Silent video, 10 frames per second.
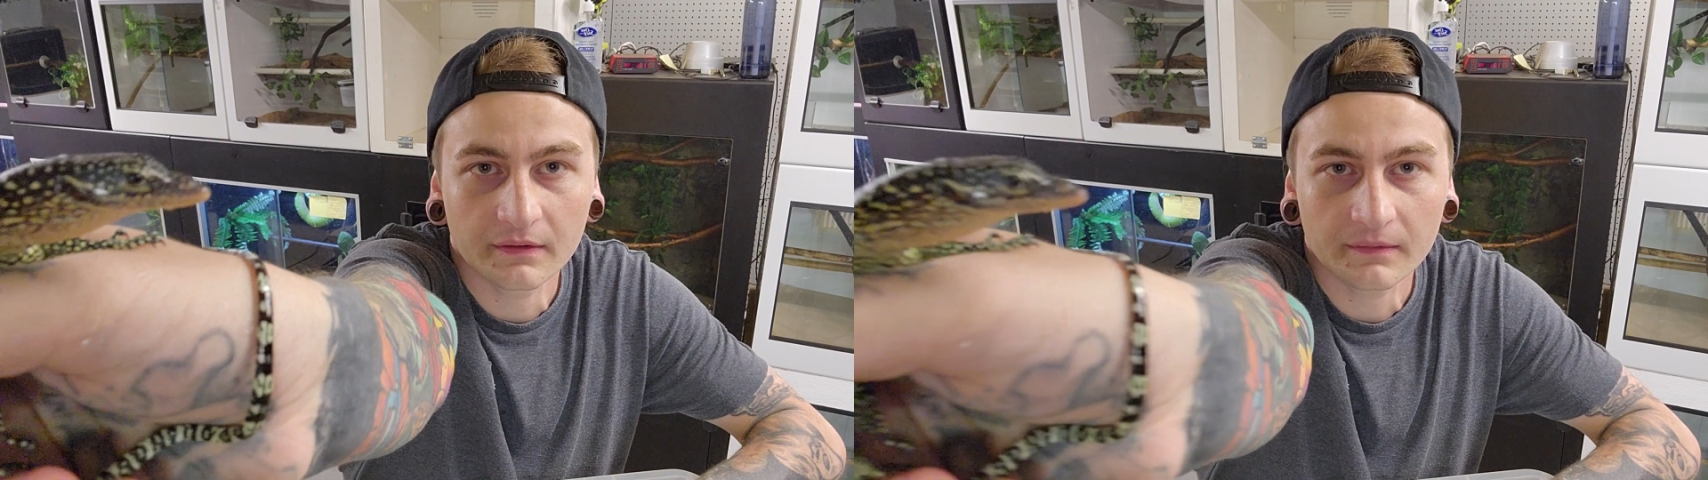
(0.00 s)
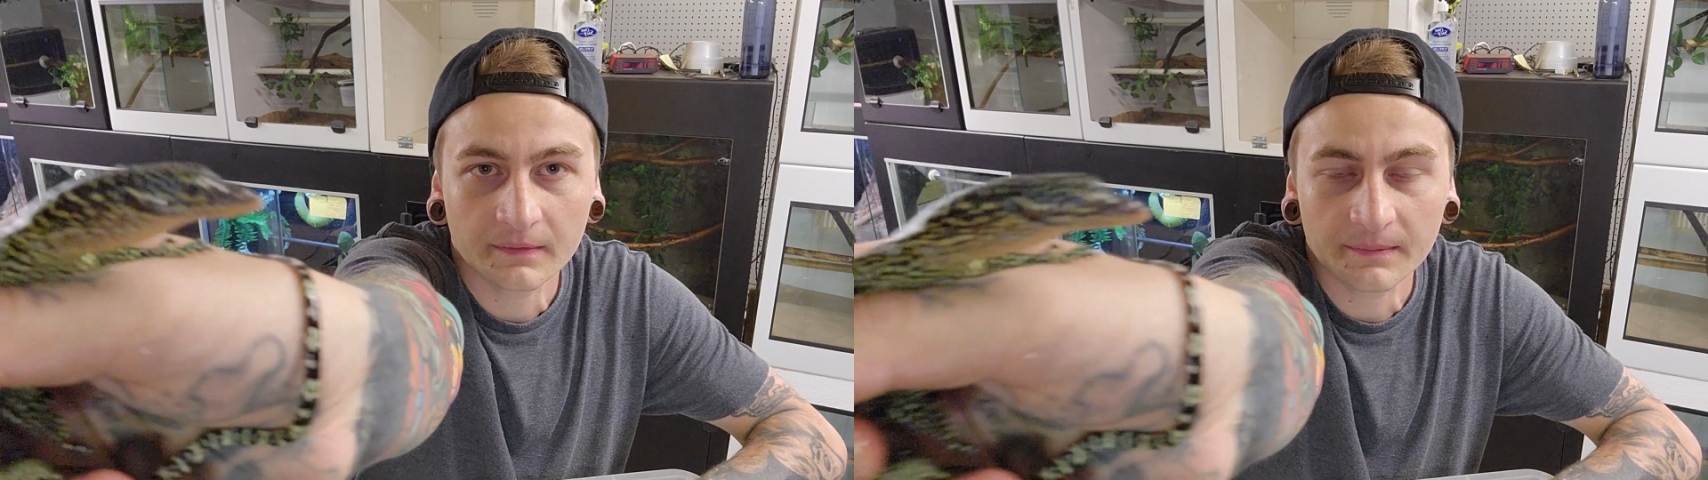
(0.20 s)

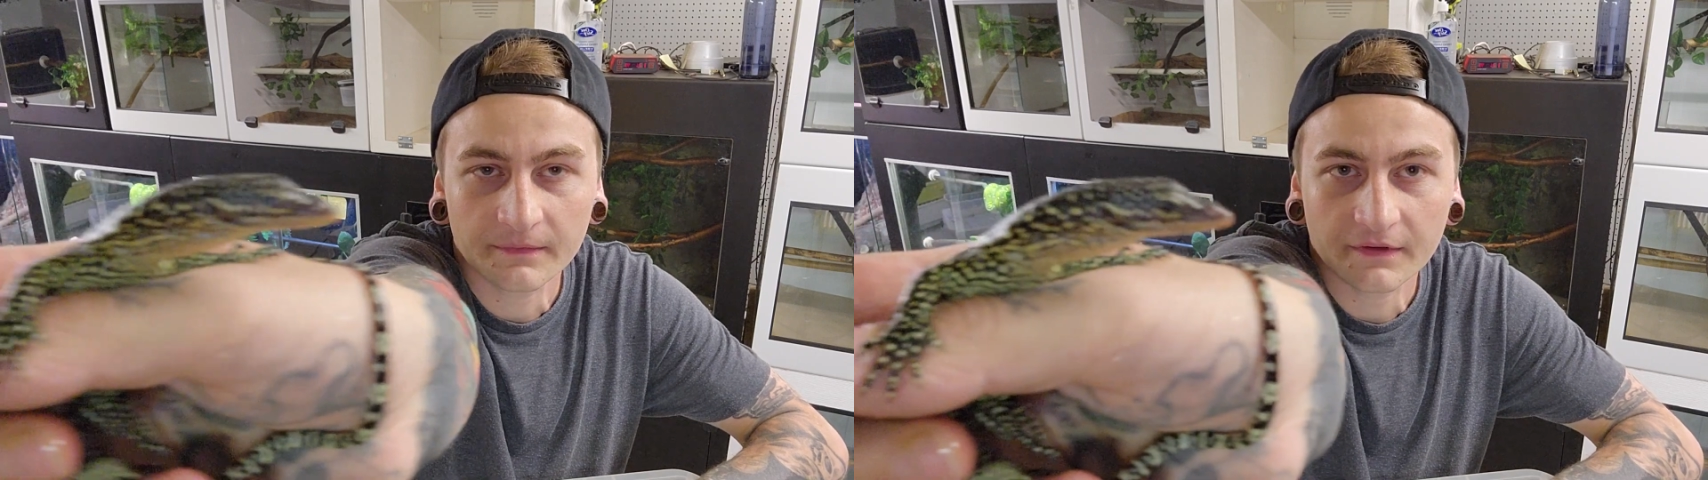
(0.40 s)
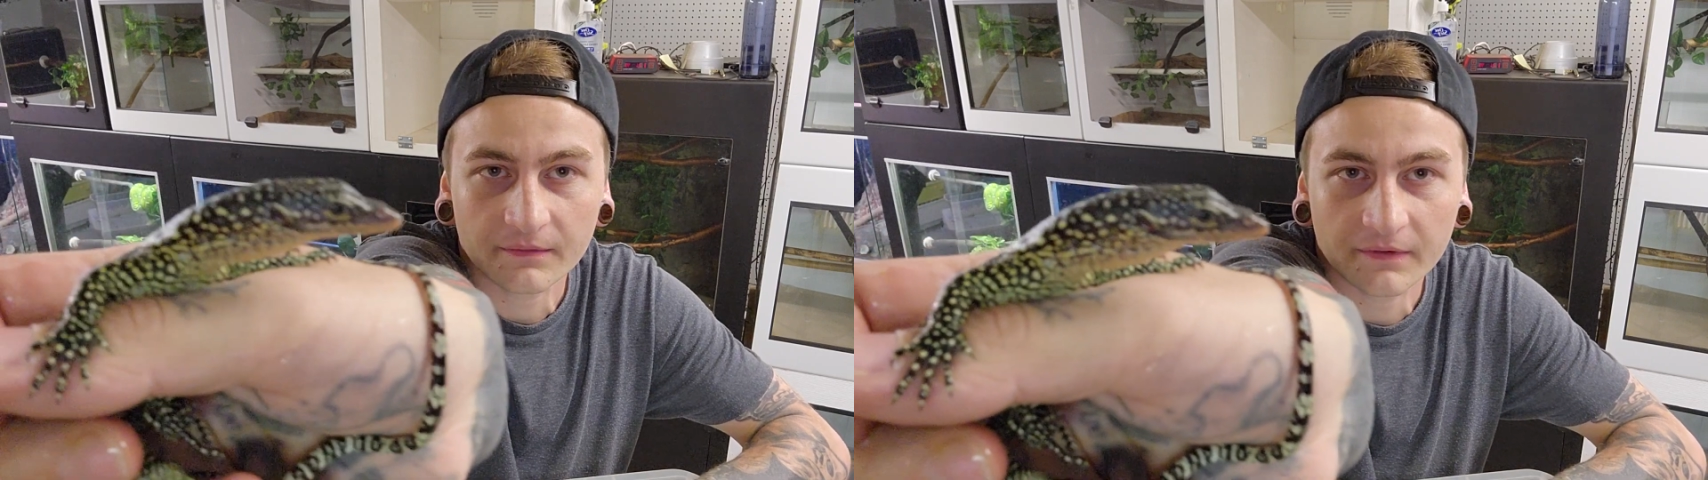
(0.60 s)
Sometimes it
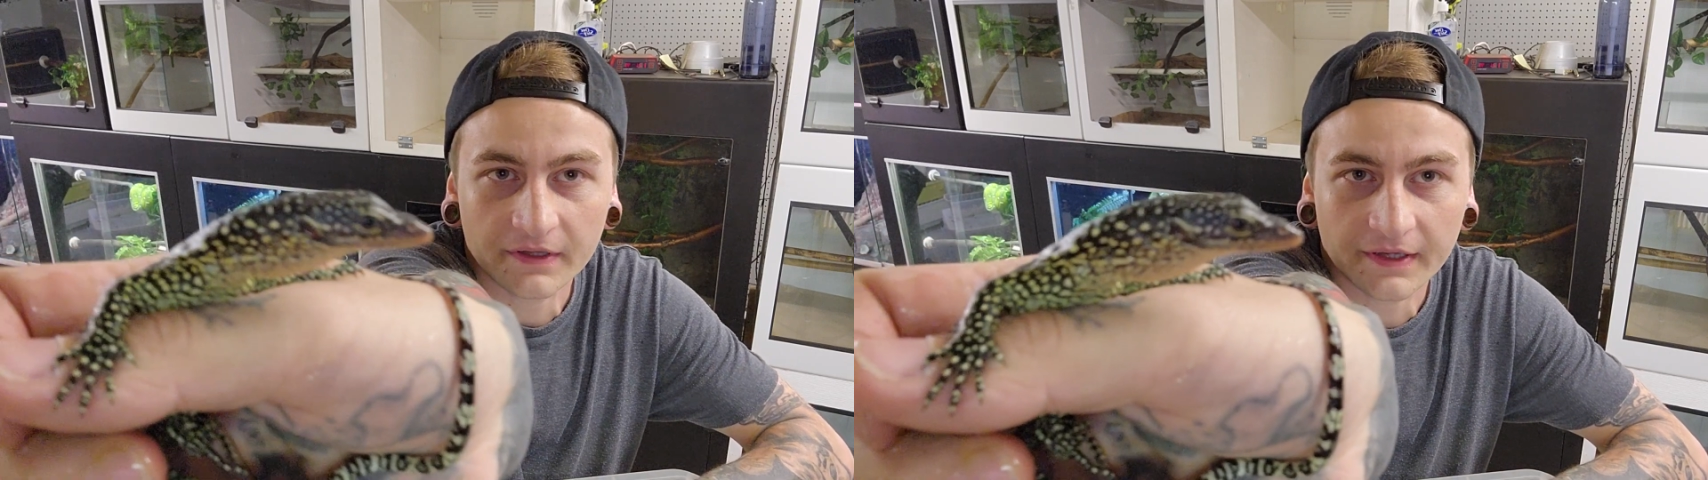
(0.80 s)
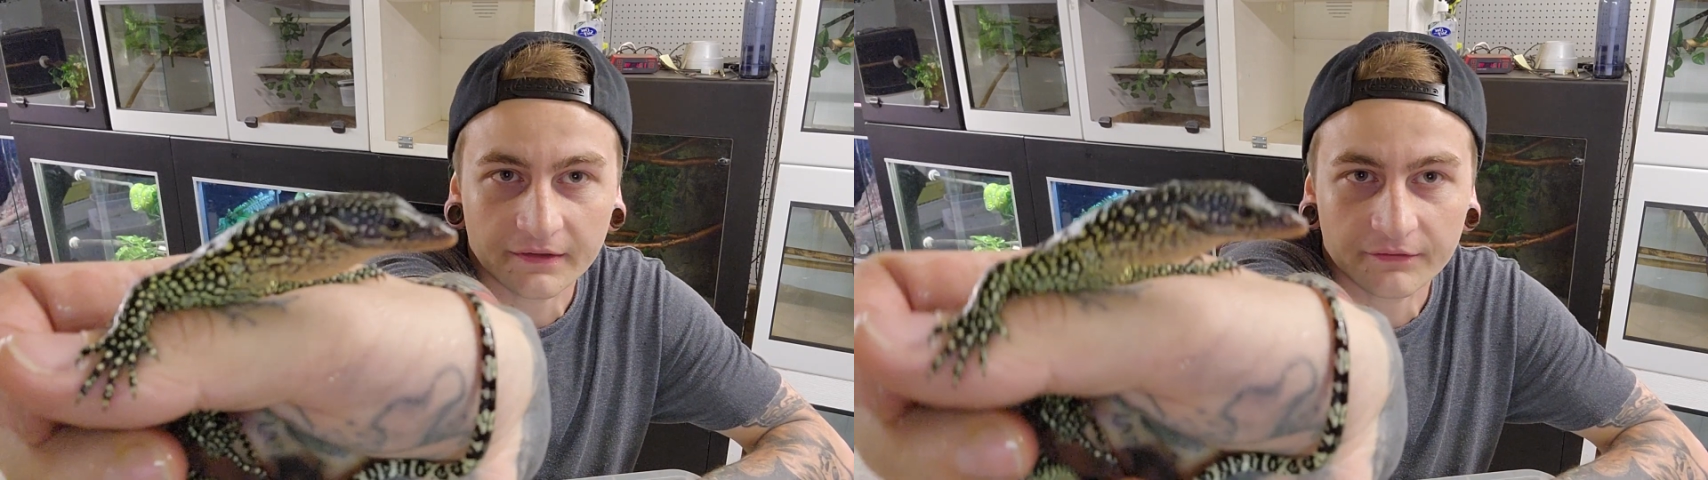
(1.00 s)
doesn't really
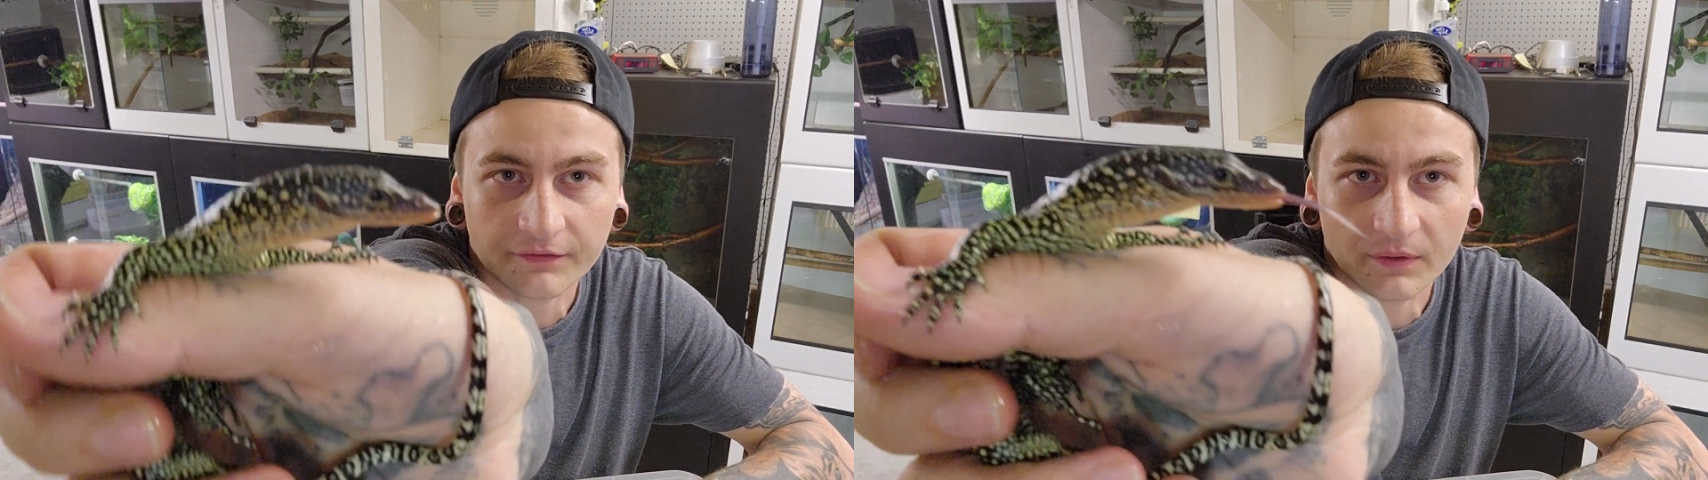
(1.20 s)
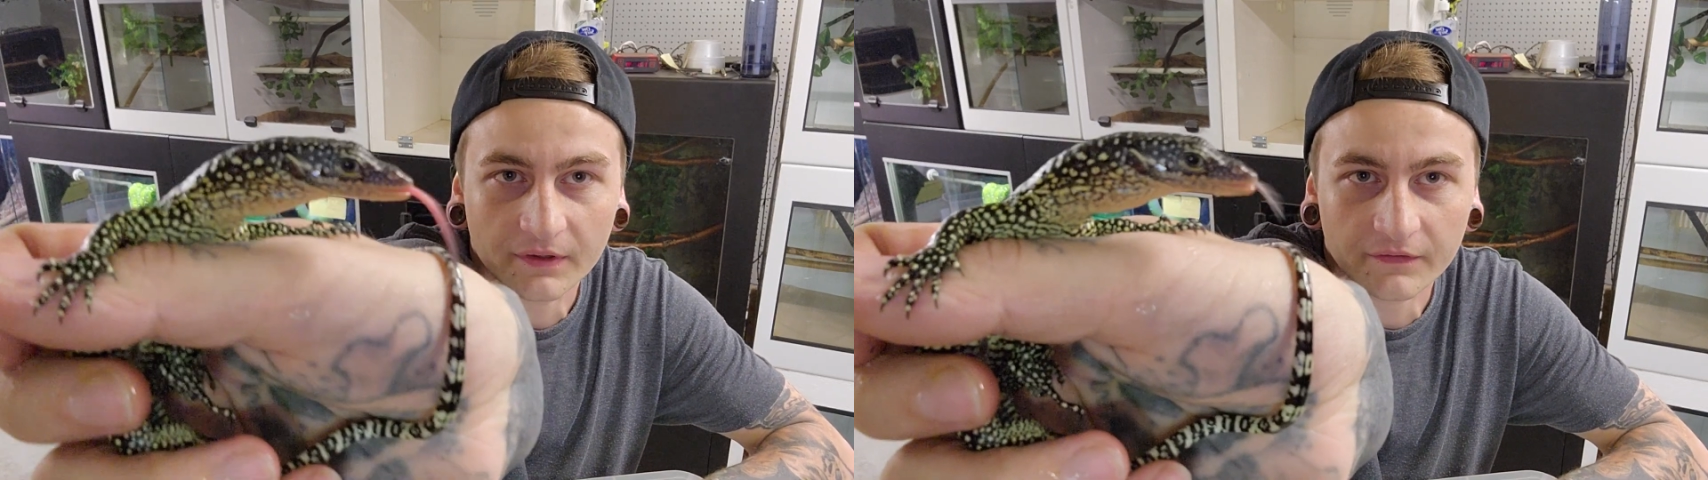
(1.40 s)
like to
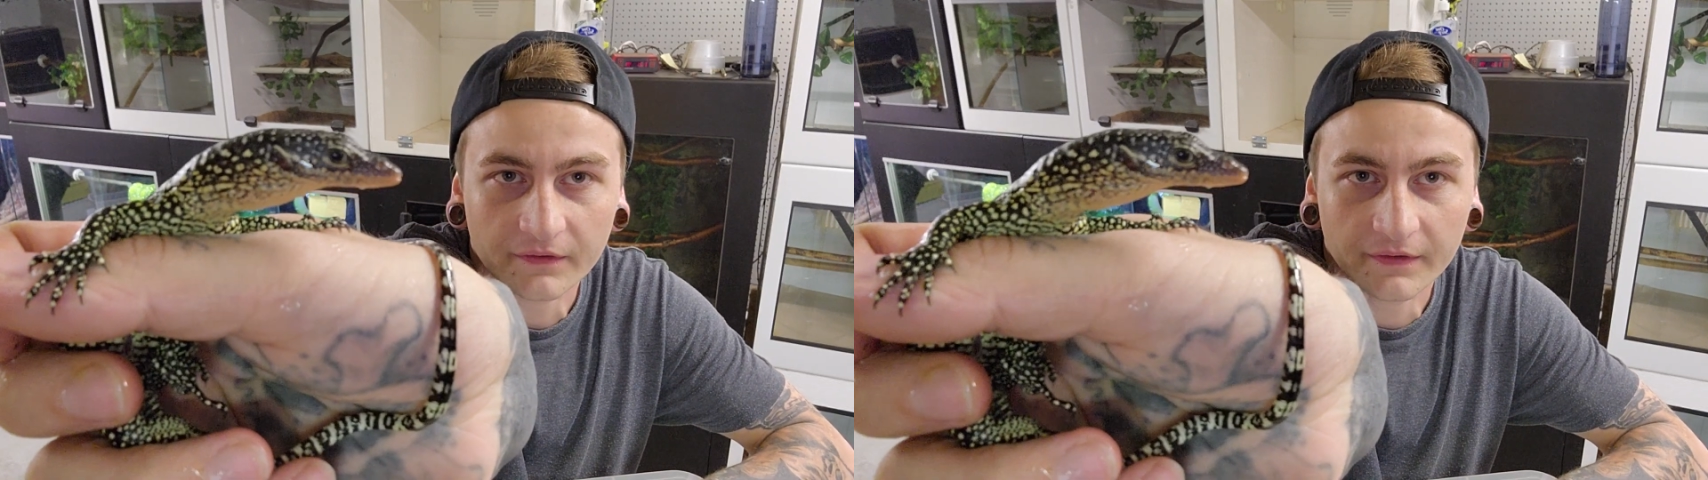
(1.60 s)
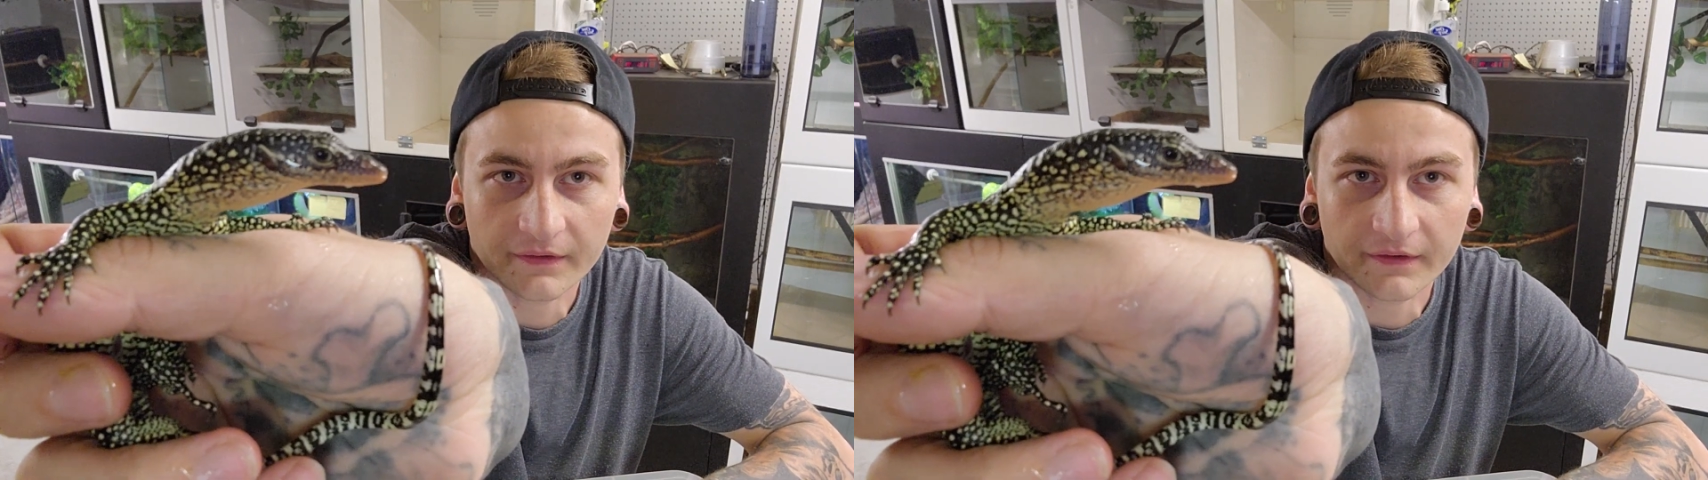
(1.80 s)
focus on